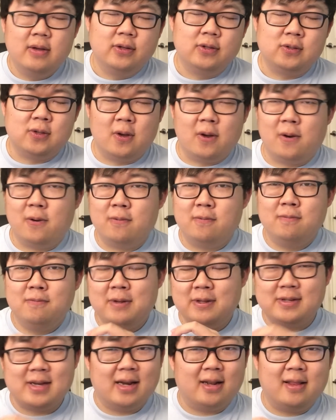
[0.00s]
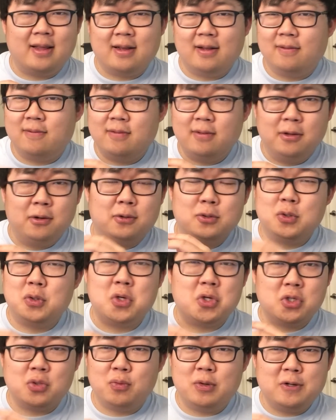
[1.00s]
So it's kind of like a little
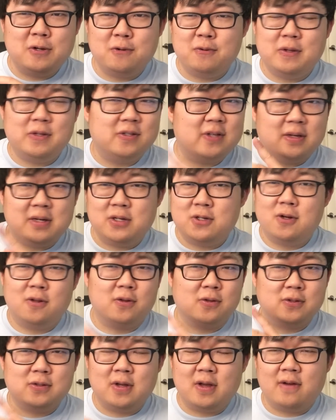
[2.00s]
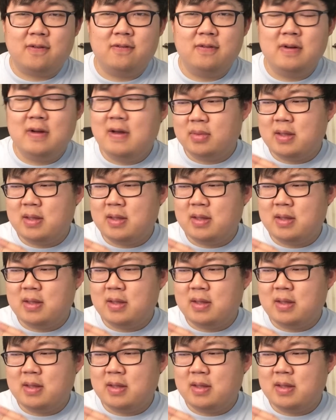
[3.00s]
tradition we do. We send each other stuff.